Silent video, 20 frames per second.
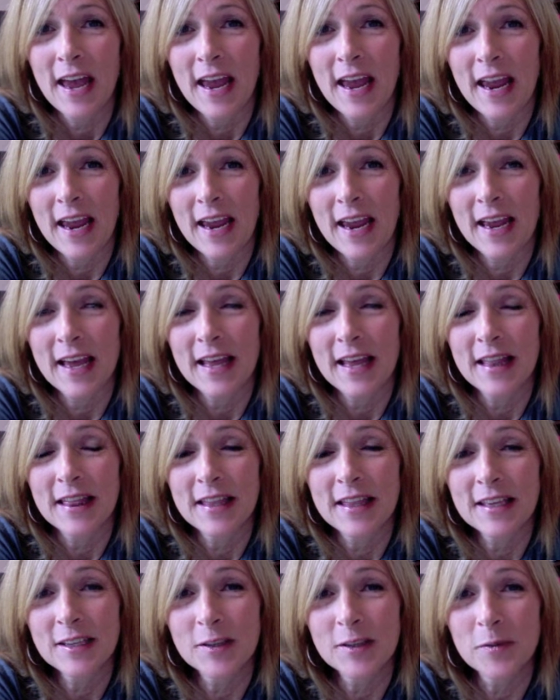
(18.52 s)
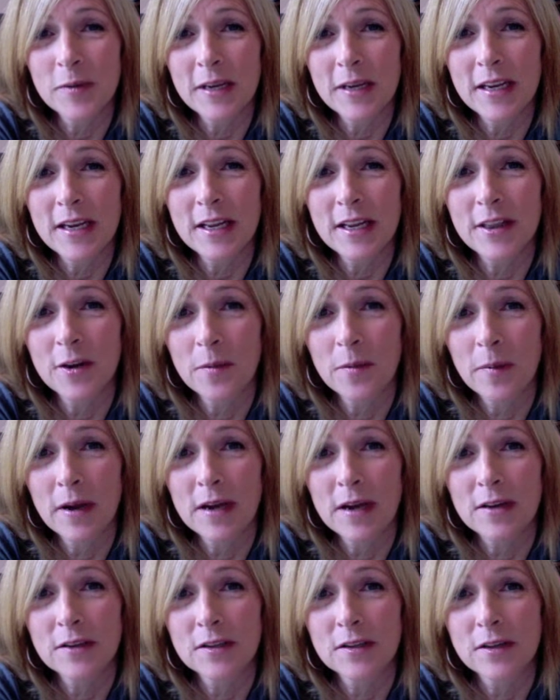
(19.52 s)
And this week their
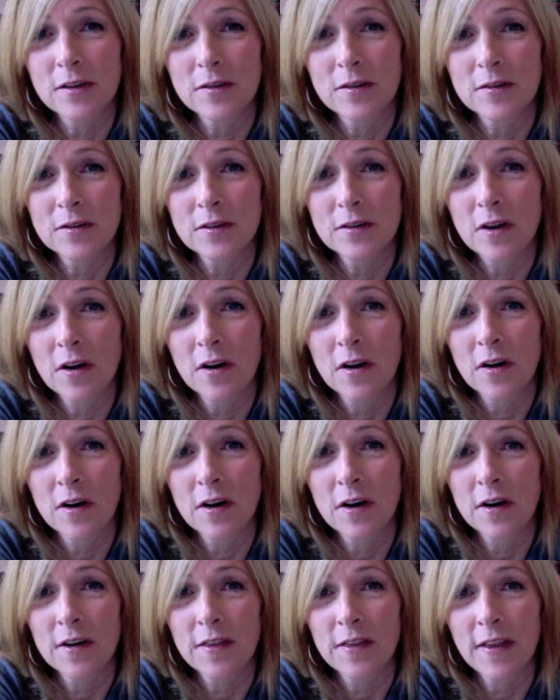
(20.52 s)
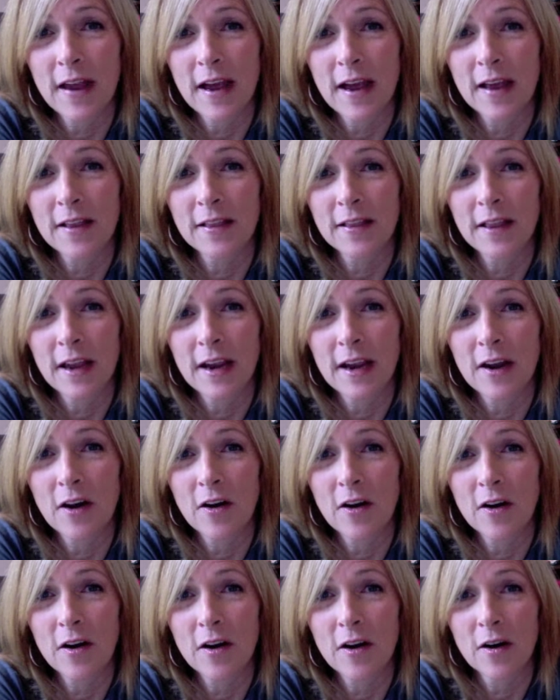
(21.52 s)
milestones are that they
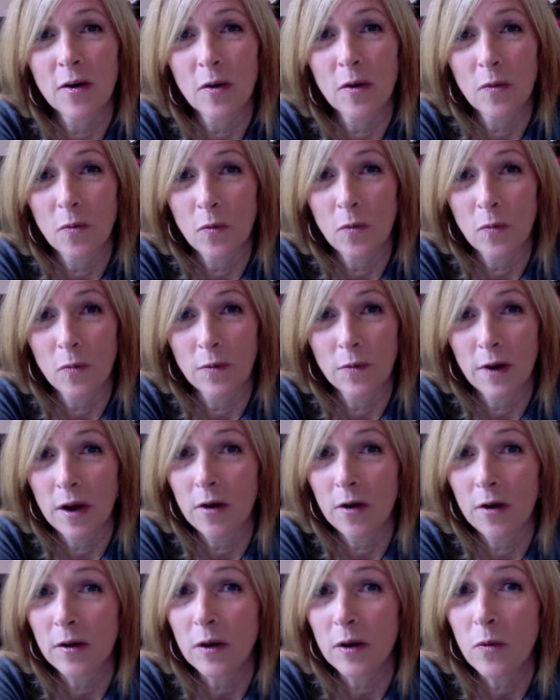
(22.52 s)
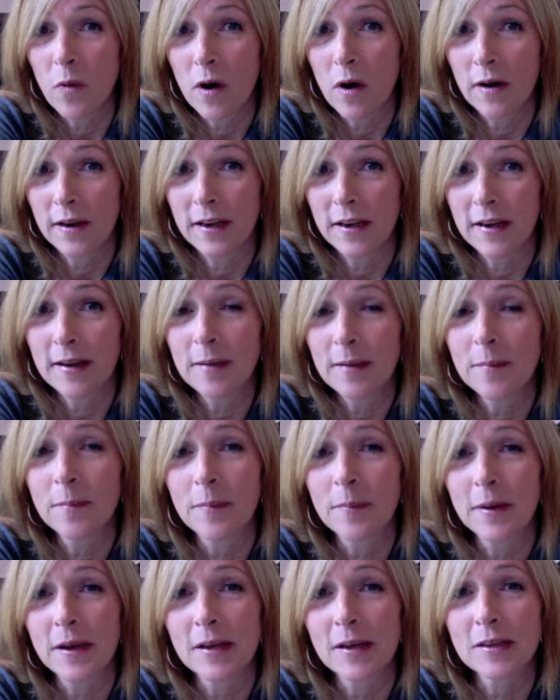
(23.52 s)
are not only walking
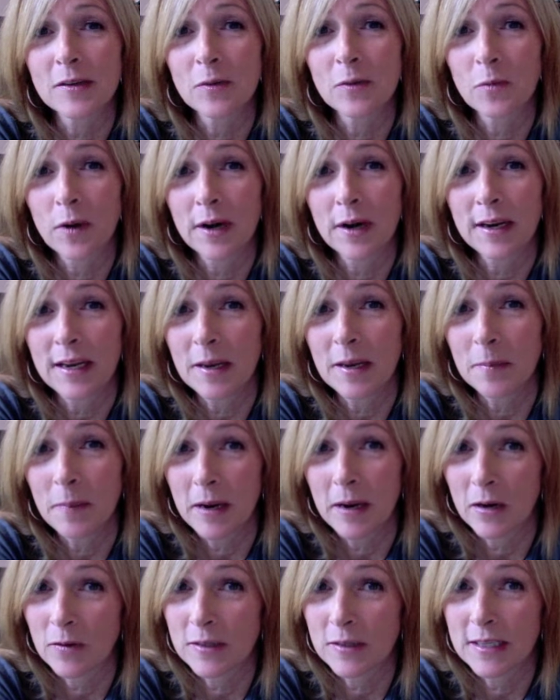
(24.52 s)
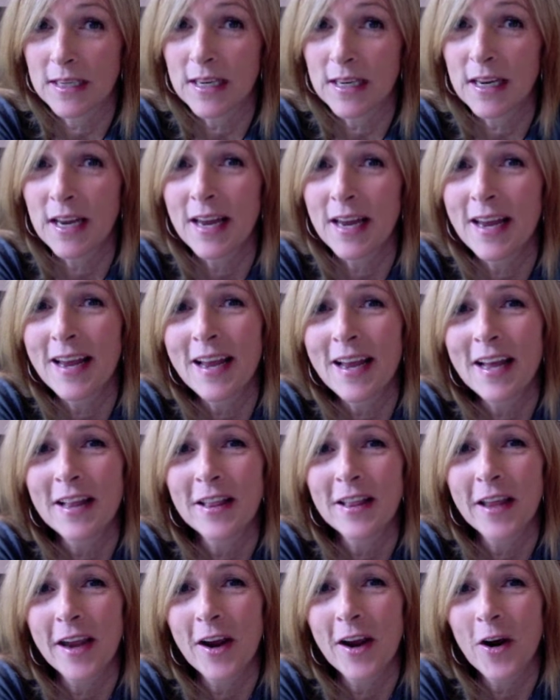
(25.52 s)
but running and pouncing.
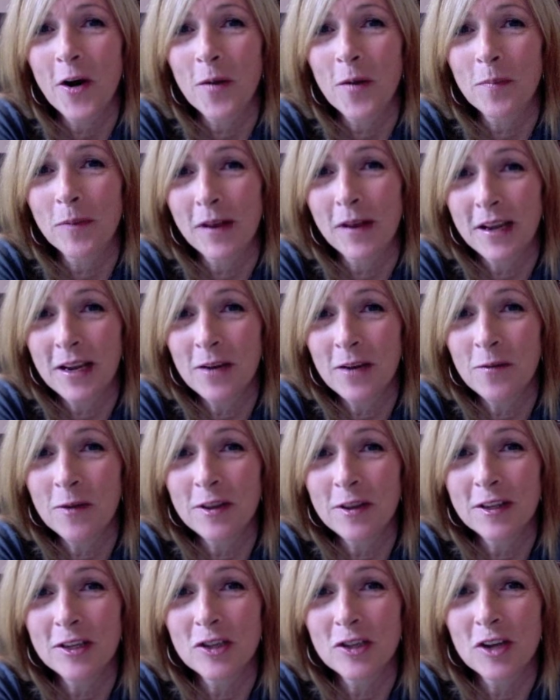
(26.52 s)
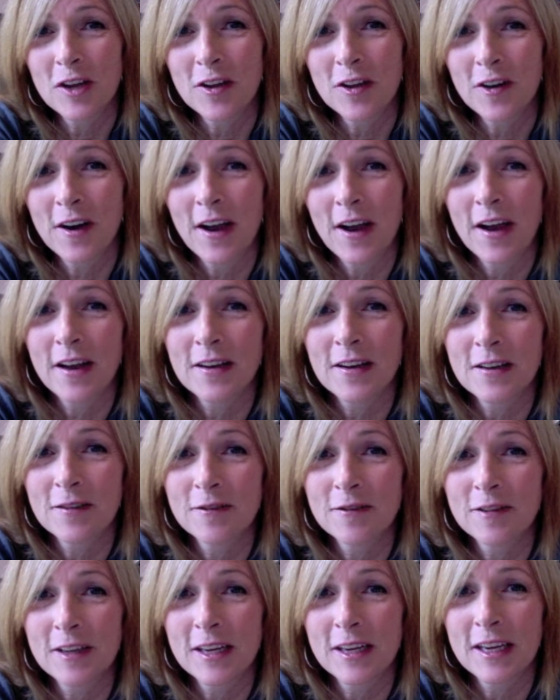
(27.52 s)
They are playing with each other
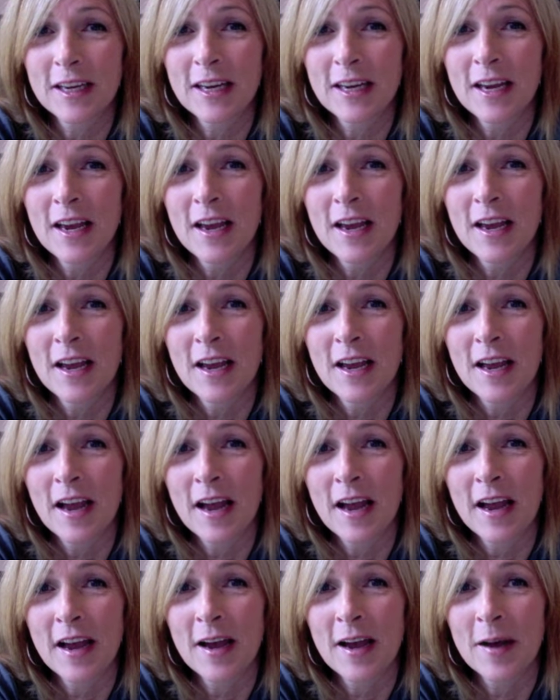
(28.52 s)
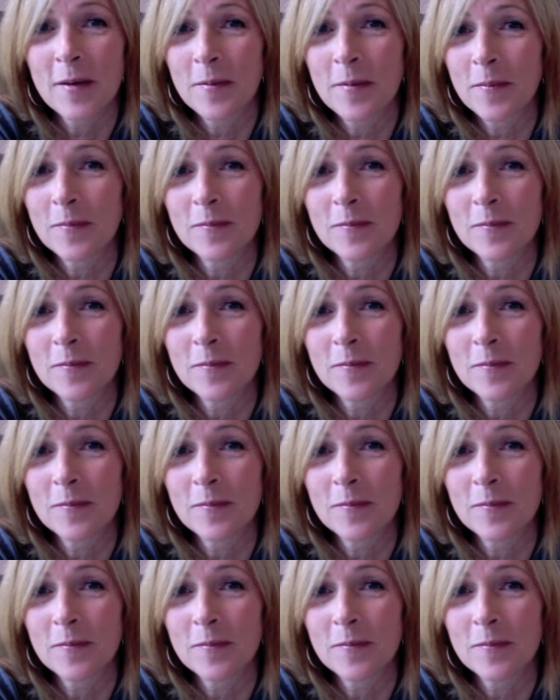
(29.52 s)
actively, um,